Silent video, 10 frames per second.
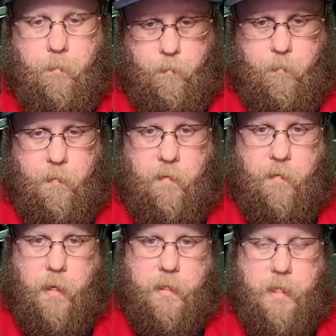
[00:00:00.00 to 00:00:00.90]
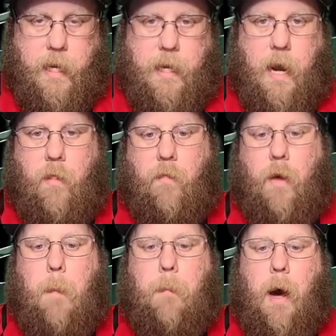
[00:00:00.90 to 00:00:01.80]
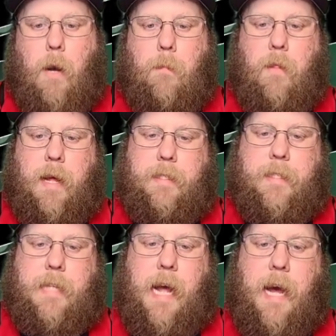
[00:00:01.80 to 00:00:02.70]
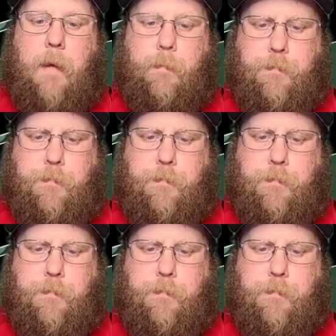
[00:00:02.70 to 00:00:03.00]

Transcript: If you can see down at the very bottom of that stat,